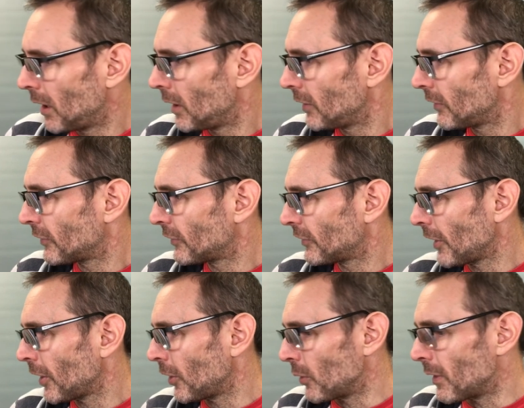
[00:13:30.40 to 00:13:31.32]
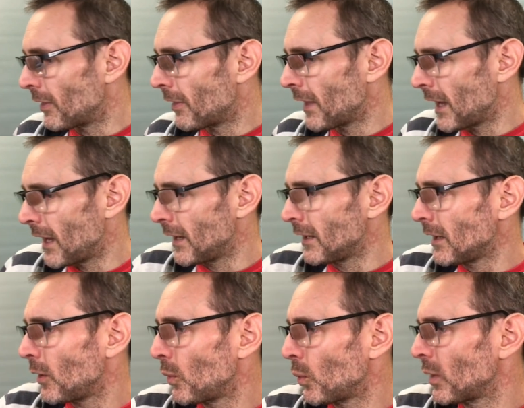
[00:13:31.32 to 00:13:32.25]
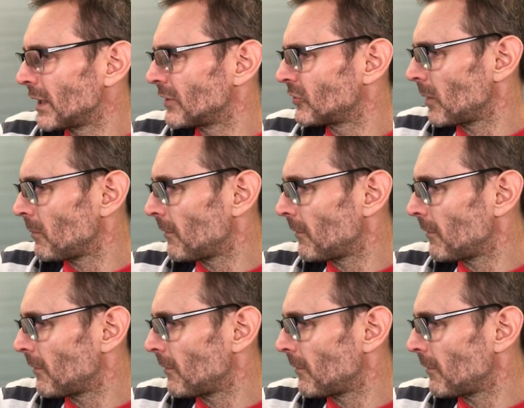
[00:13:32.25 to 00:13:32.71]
So then we jump